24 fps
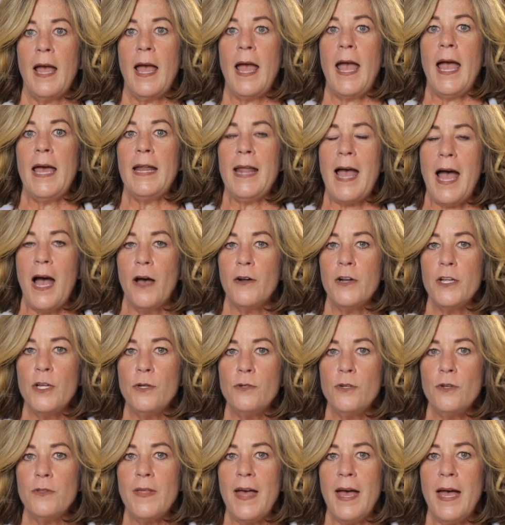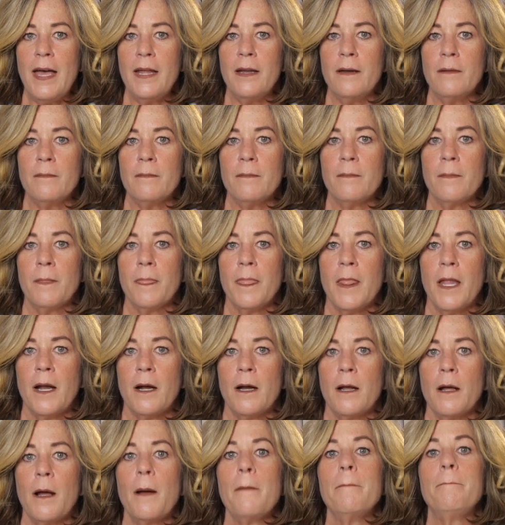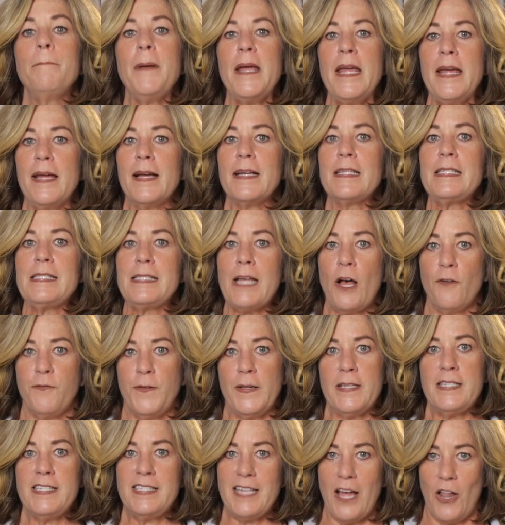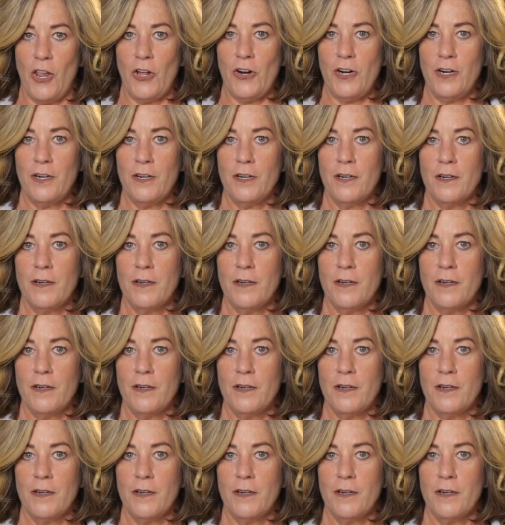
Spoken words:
And how do you do that? Being a selfless seller.